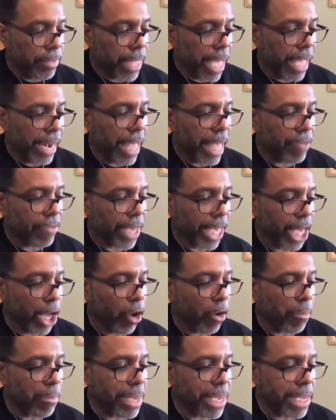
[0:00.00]
that have
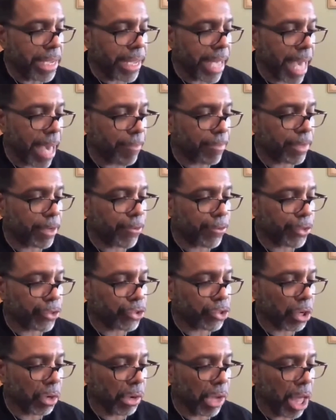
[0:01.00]
held me captive
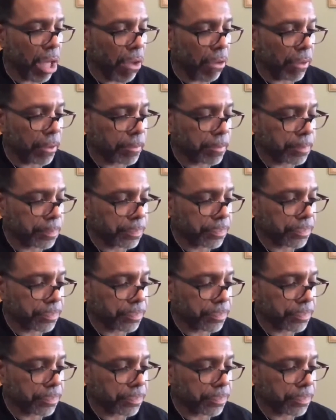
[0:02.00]
for so long.